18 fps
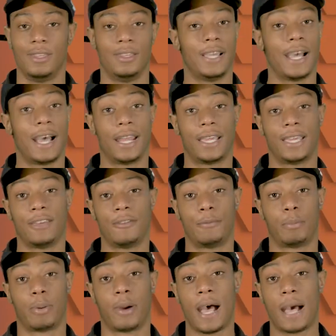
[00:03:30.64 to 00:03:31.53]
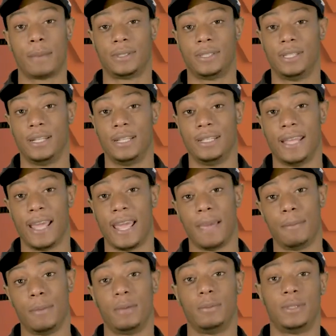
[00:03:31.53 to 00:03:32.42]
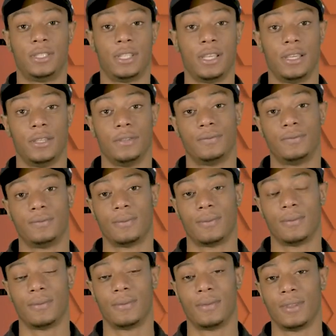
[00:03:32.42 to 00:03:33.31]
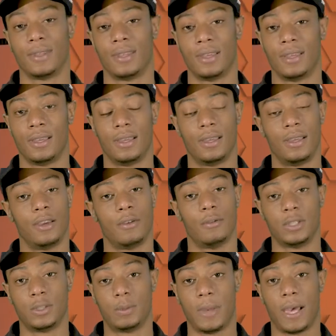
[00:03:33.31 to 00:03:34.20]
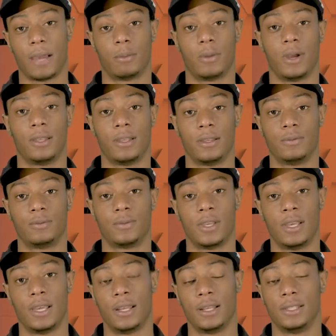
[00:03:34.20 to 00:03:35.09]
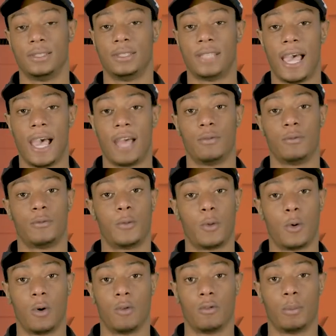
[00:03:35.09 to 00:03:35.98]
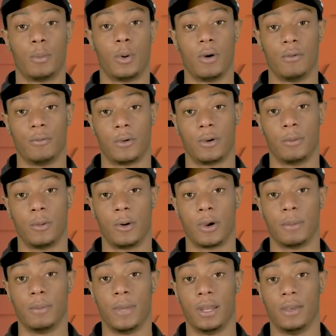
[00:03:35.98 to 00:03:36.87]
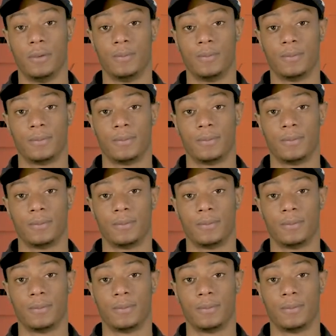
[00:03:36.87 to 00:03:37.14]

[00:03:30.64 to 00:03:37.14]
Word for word: Gotta give props to the damn MC. Respect, brother. This is Adam Ford reporting for the Morgan Minute.